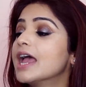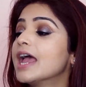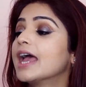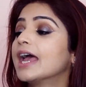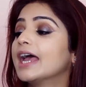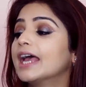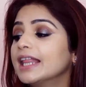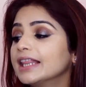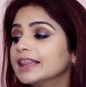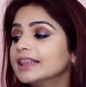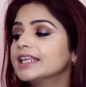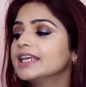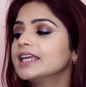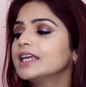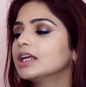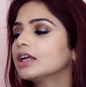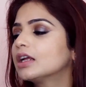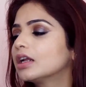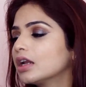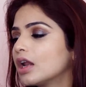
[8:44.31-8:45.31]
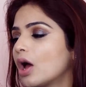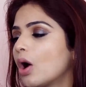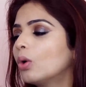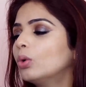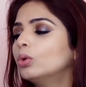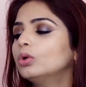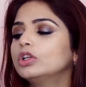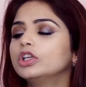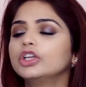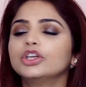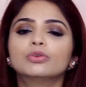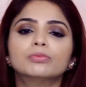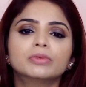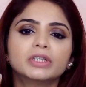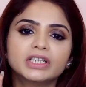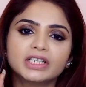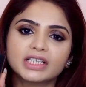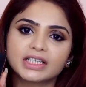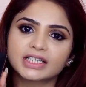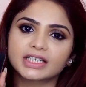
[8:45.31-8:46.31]
healthy glow
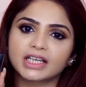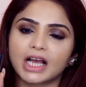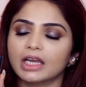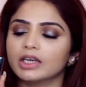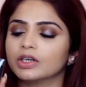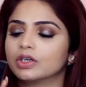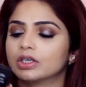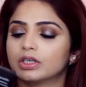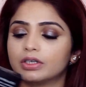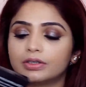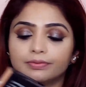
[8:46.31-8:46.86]
luminous color.